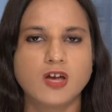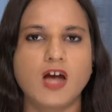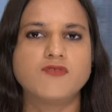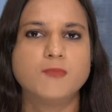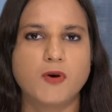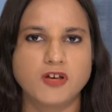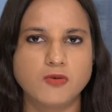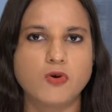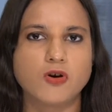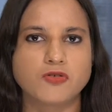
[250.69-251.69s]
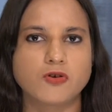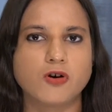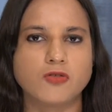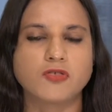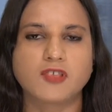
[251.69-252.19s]
Everybody was
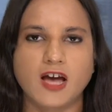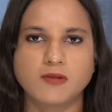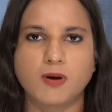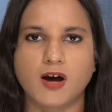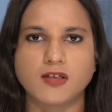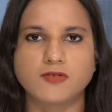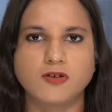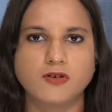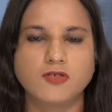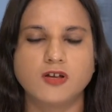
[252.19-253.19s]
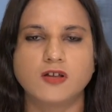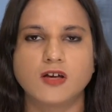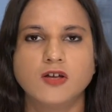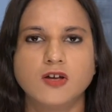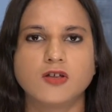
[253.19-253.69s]
on standby. So you can see
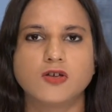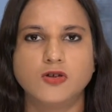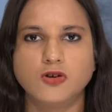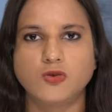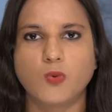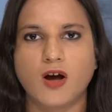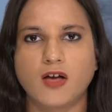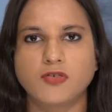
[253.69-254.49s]
that huge